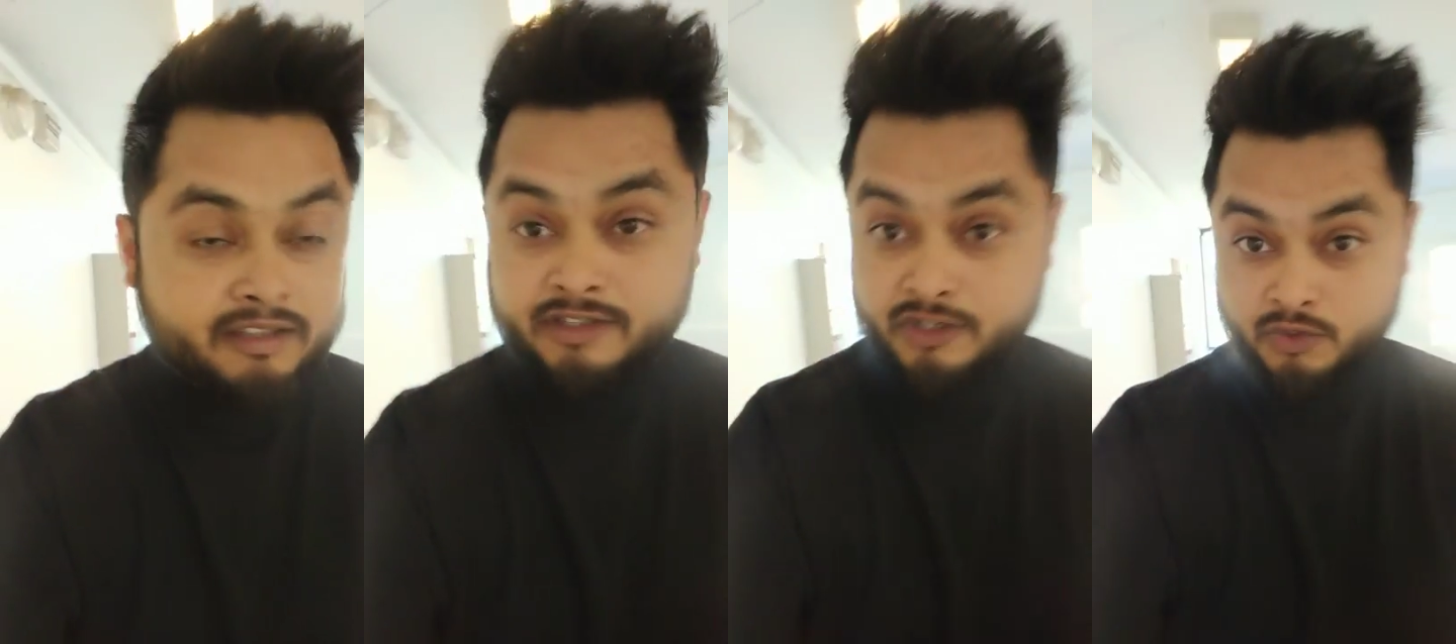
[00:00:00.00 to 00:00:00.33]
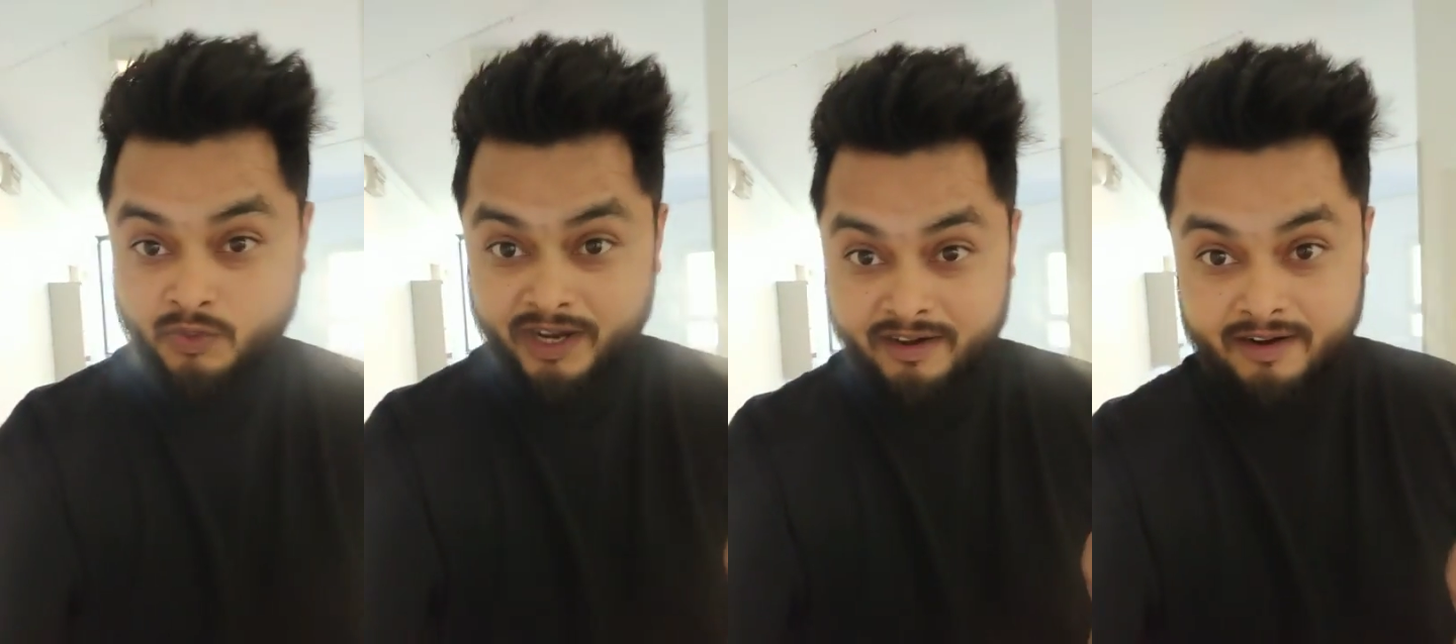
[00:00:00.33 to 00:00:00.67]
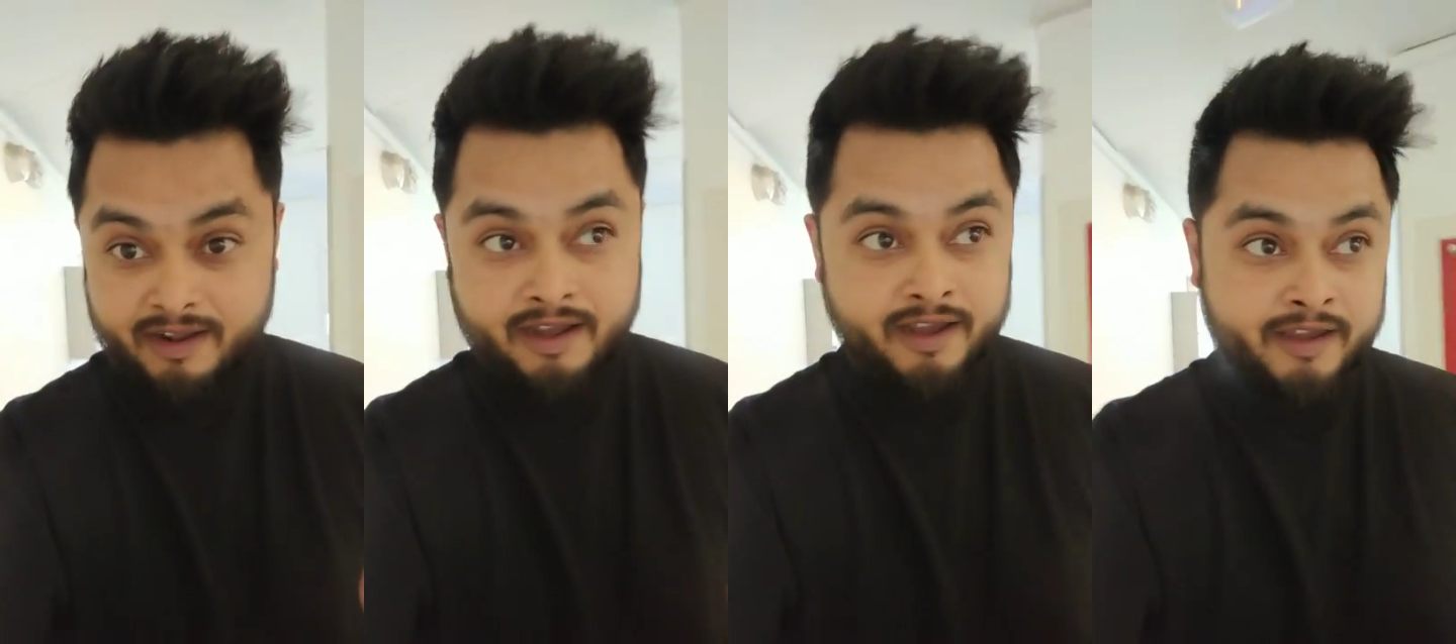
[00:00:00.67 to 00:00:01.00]
This is
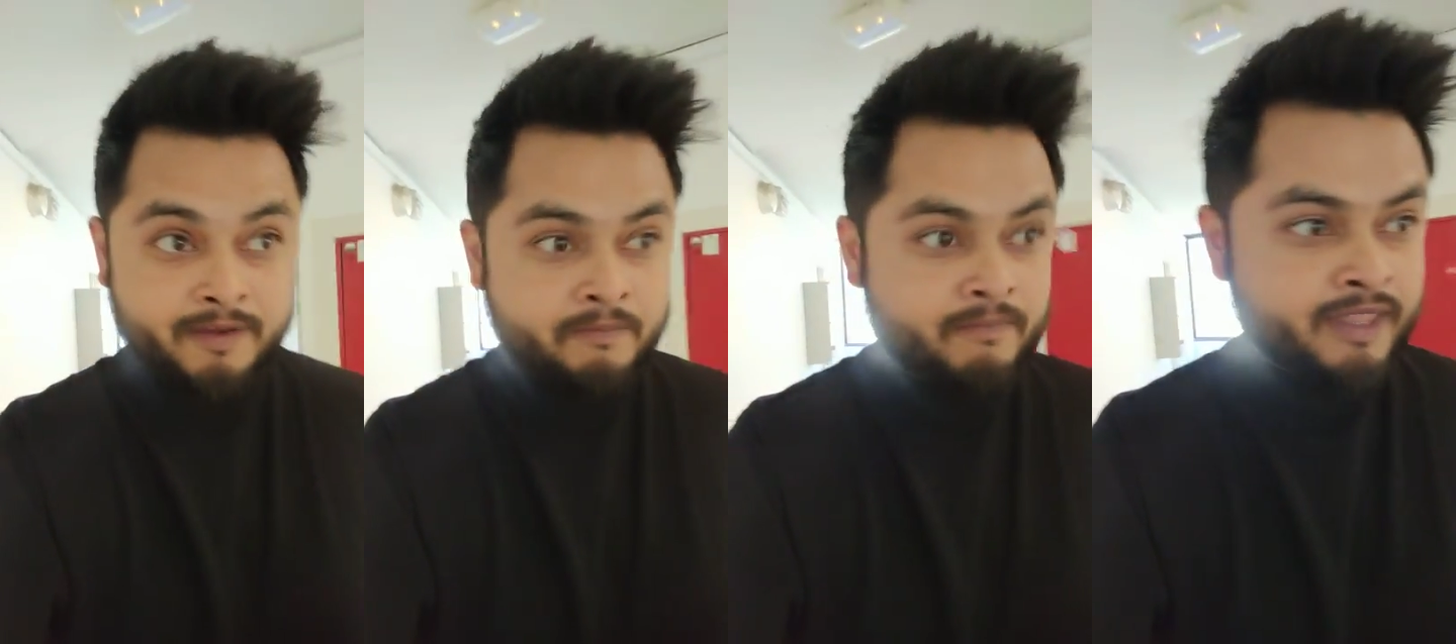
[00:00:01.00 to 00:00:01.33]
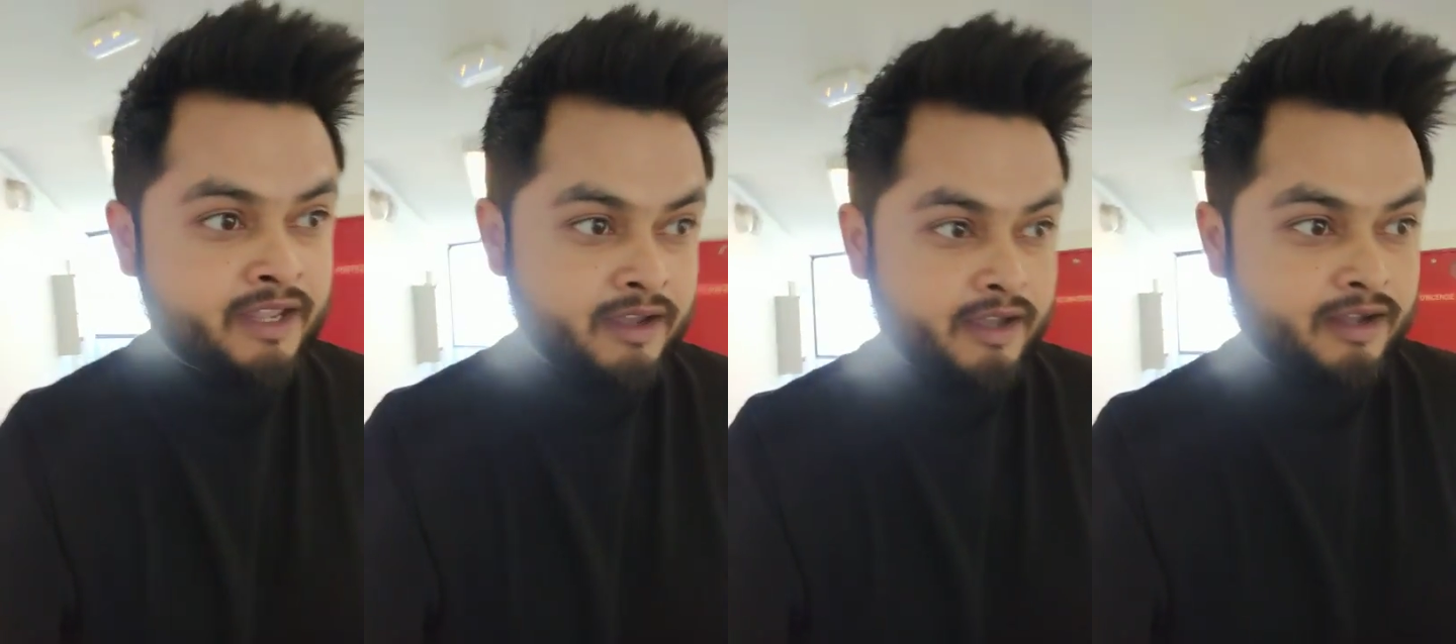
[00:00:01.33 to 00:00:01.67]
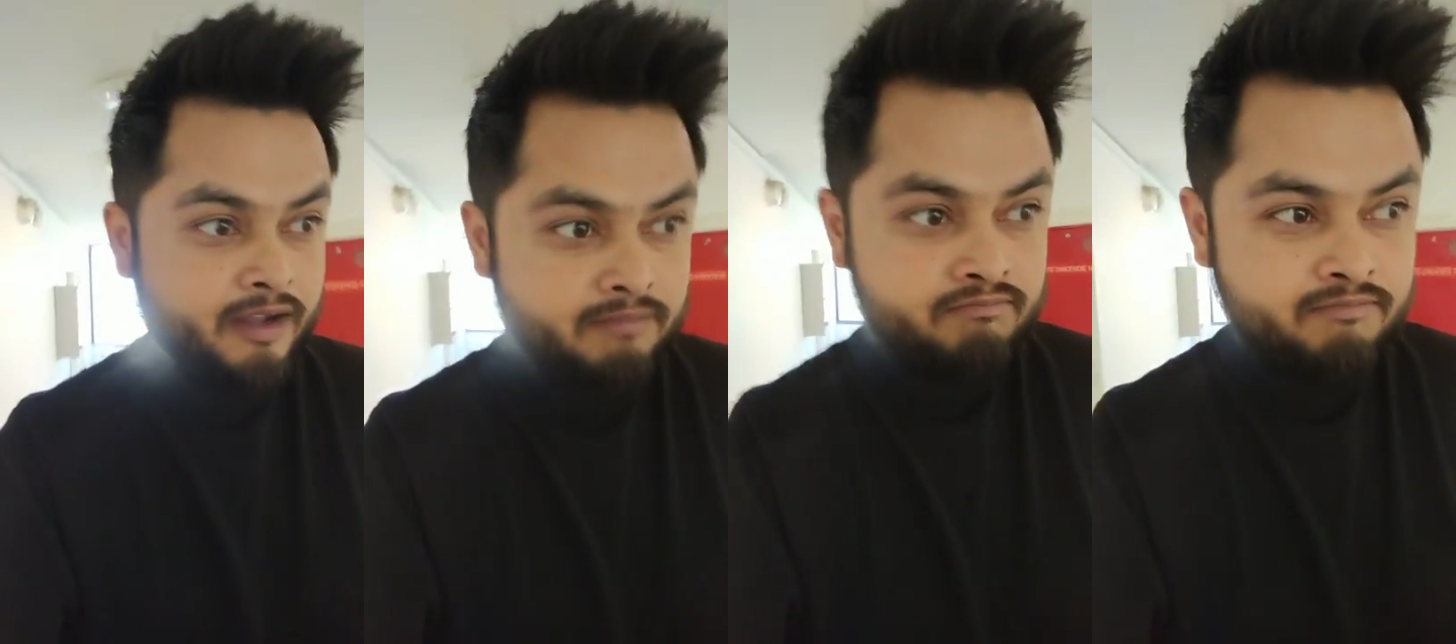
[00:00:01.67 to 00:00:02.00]
where I
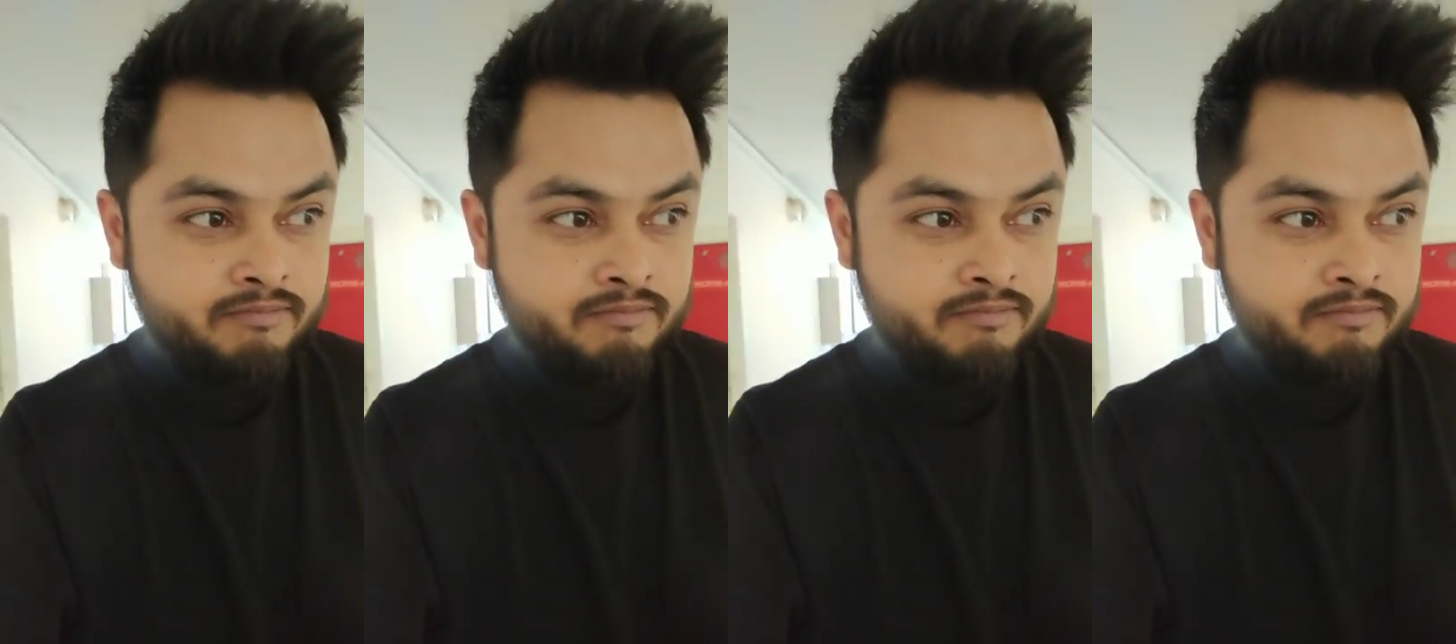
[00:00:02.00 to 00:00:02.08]
uh,